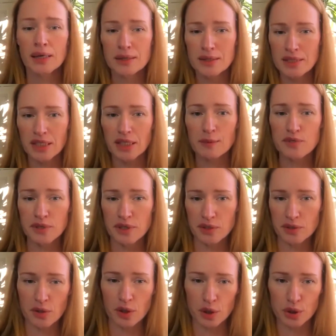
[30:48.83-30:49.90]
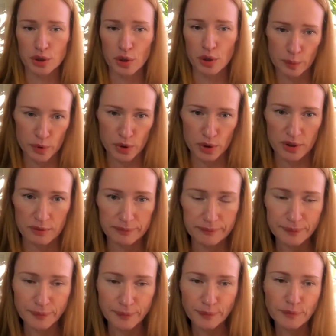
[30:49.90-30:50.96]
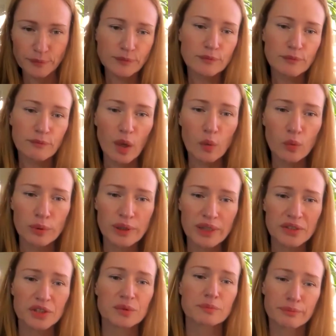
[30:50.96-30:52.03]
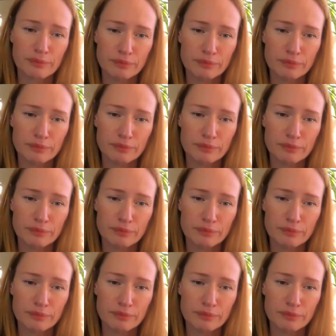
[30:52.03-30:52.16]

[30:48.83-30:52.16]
Teams discussion option, which,